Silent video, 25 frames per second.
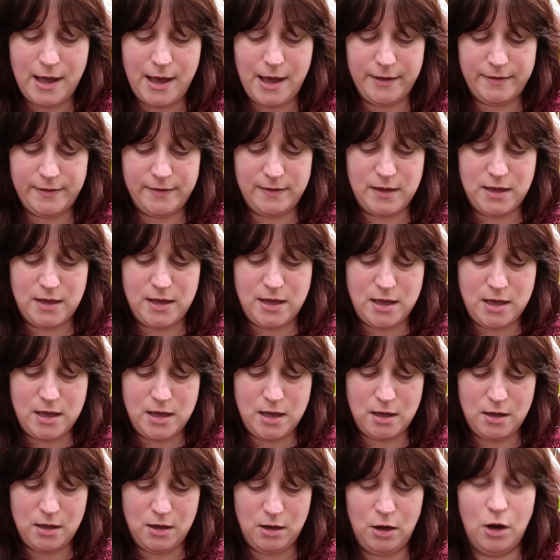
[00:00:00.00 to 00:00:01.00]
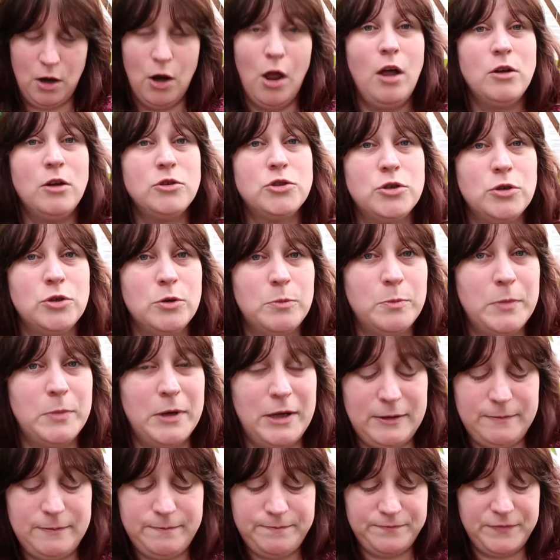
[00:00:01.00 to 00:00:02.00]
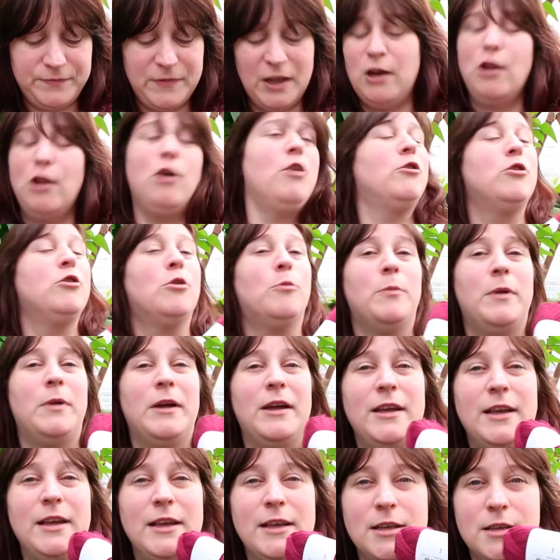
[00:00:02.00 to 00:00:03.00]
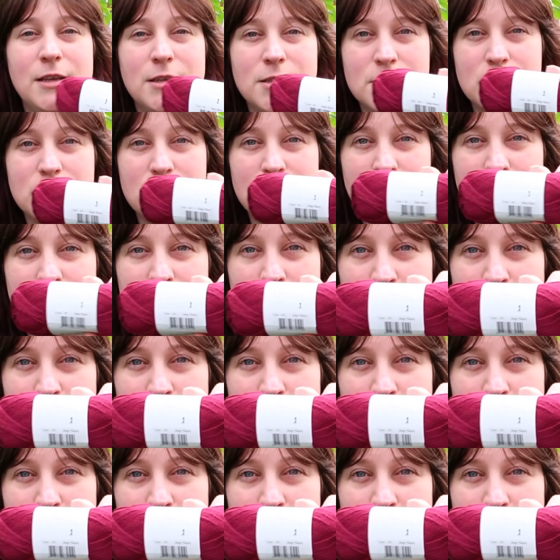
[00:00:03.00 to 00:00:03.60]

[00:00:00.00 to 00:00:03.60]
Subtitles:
at the lot number is